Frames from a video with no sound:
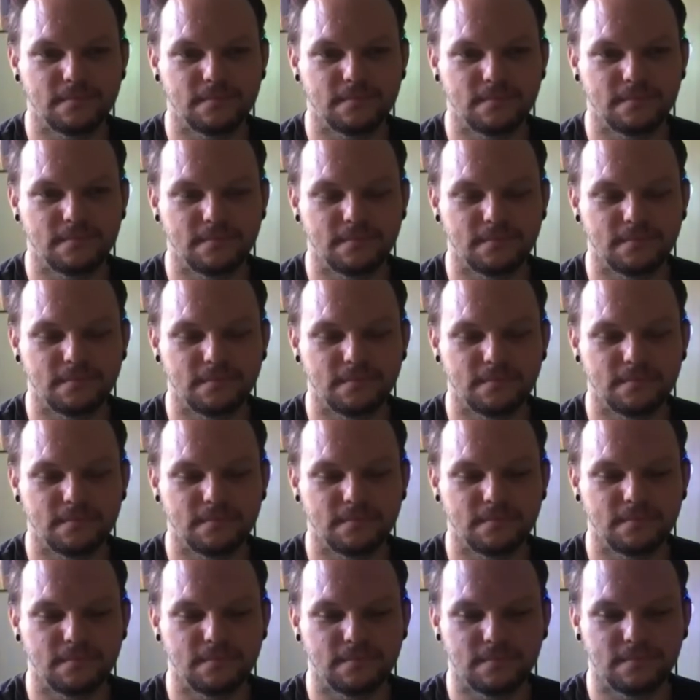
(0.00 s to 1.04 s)

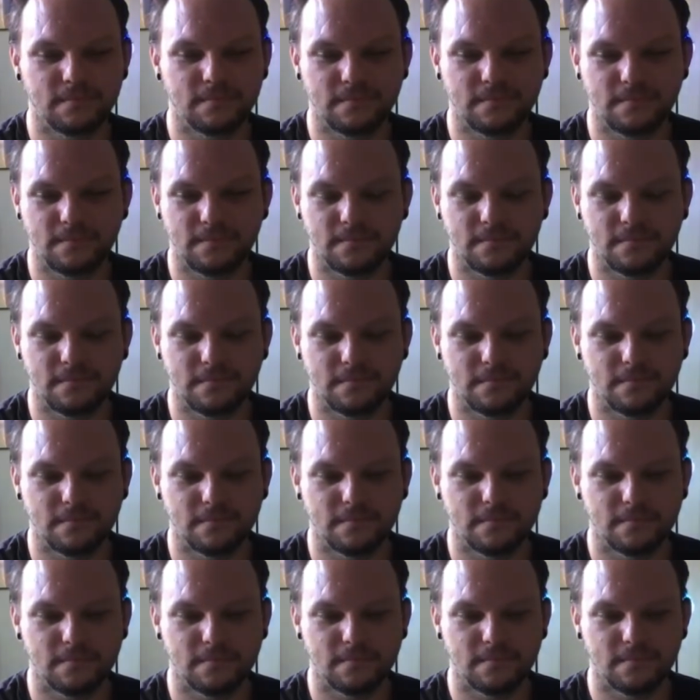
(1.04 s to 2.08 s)

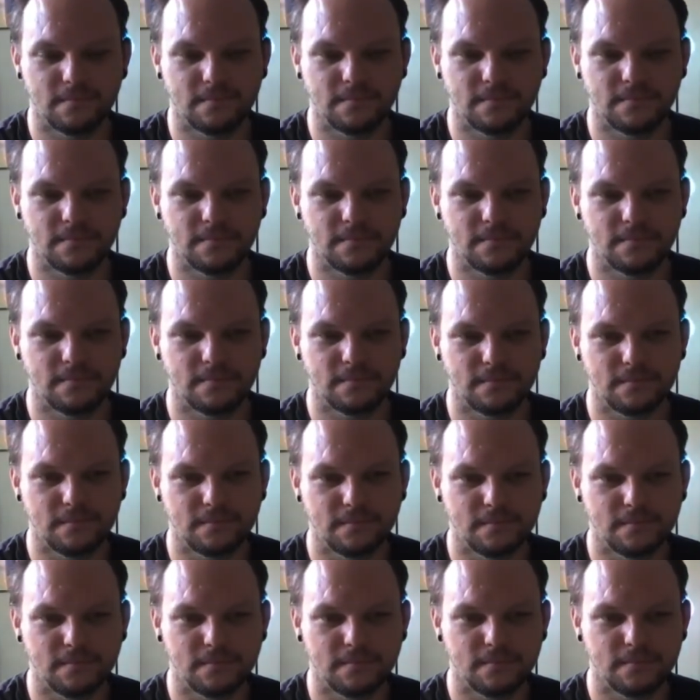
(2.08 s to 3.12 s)

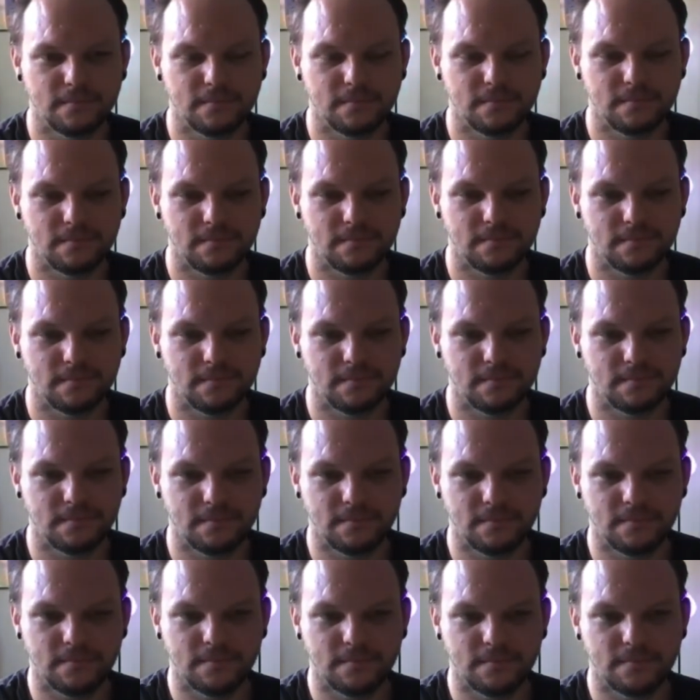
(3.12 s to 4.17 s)

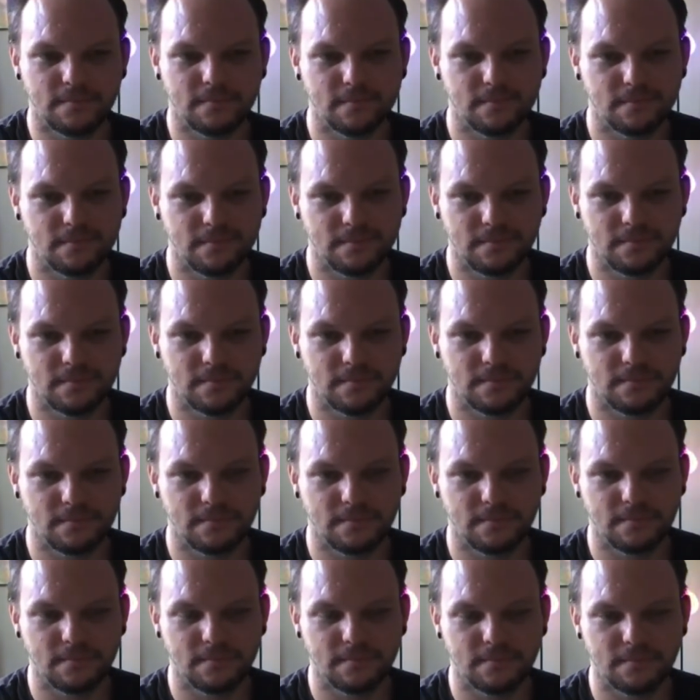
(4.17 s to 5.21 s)

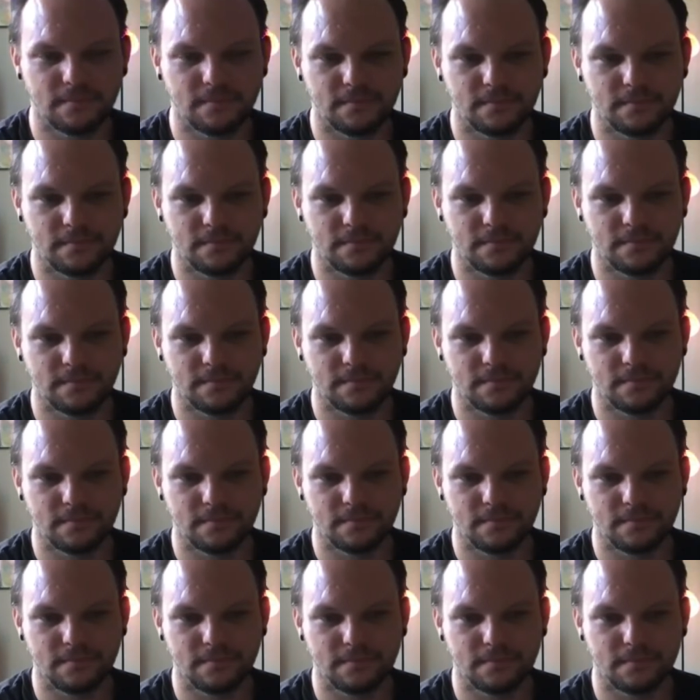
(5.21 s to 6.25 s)

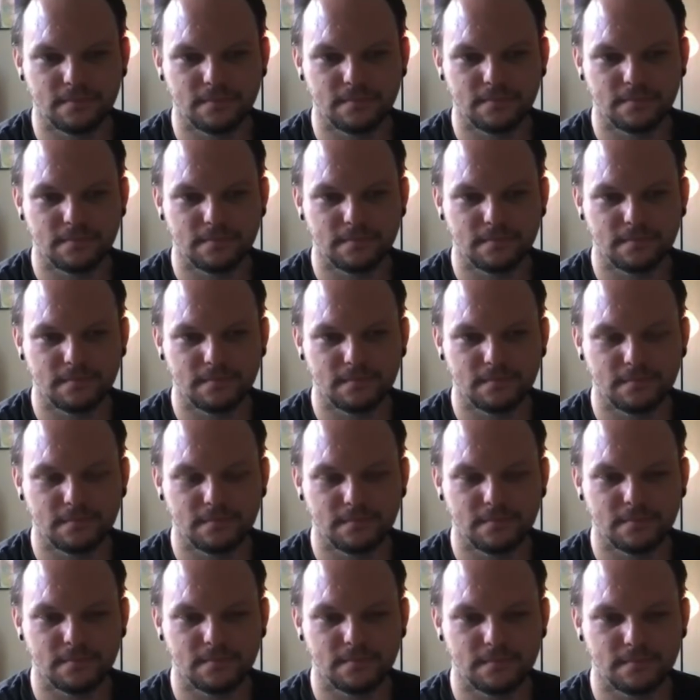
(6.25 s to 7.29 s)
[no speech]